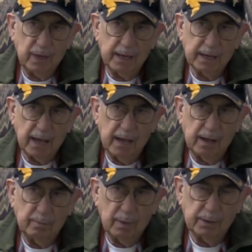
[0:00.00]
think,
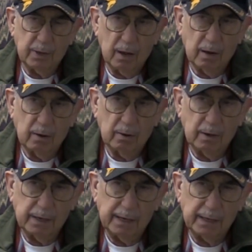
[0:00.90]
and my
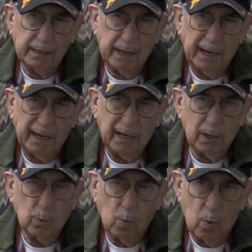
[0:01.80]
daughter in
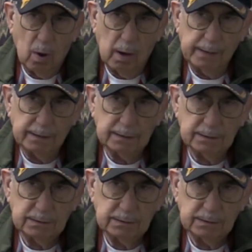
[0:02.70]
81.